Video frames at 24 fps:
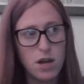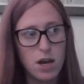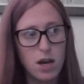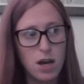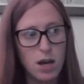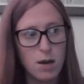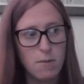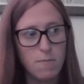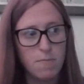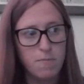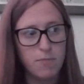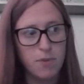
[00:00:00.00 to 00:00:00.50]

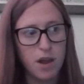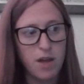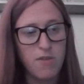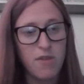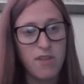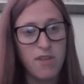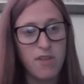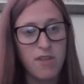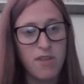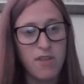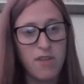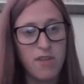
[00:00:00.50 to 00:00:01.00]
And
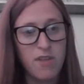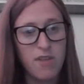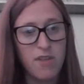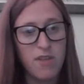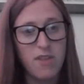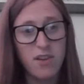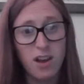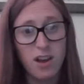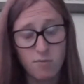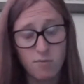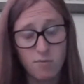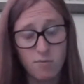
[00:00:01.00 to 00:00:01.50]
then
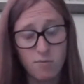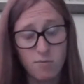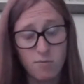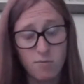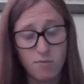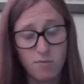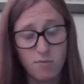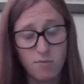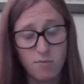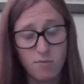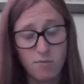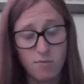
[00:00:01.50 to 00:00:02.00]
we'll finally take a